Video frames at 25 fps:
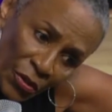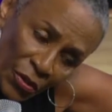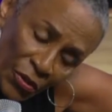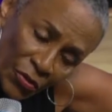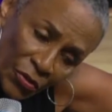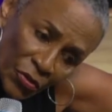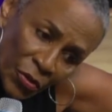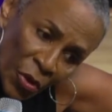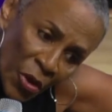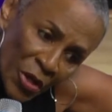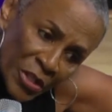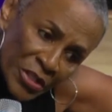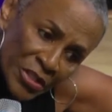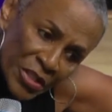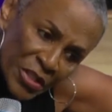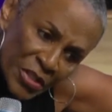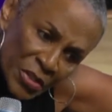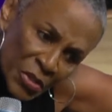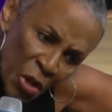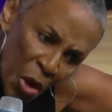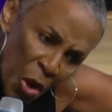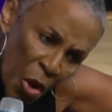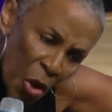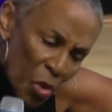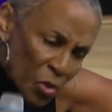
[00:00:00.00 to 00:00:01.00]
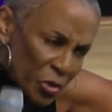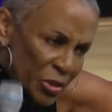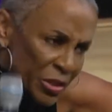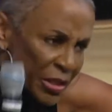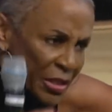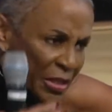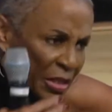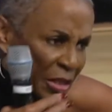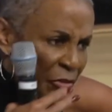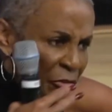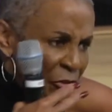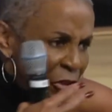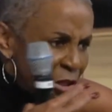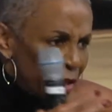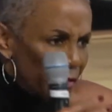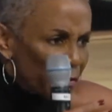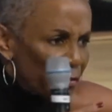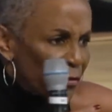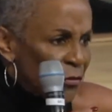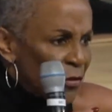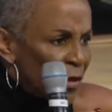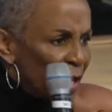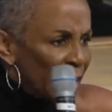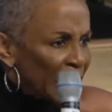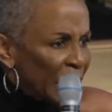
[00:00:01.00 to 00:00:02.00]
towards his nose to see if she could
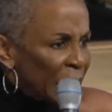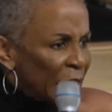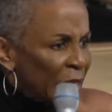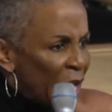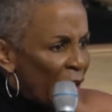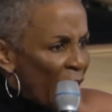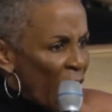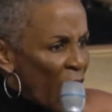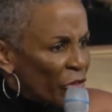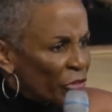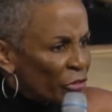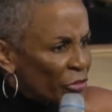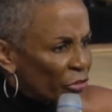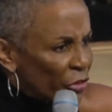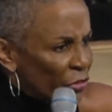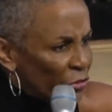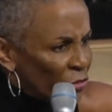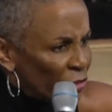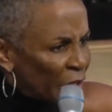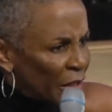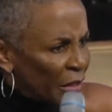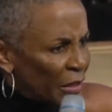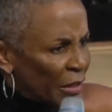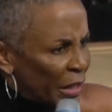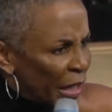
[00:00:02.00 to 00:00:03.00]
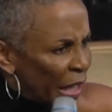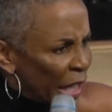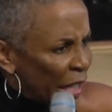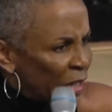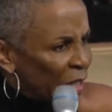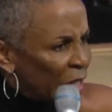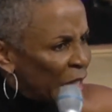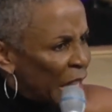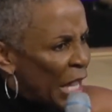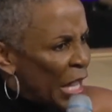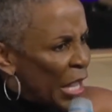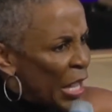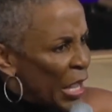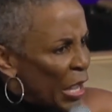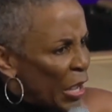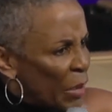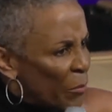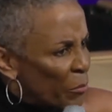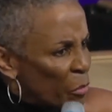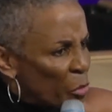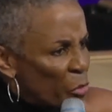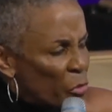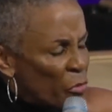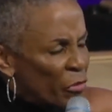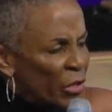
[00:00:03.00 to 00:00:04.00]
feel any oxygen, any air
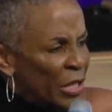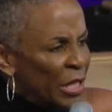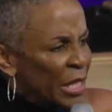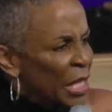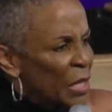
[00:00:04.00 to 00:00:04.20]
moving.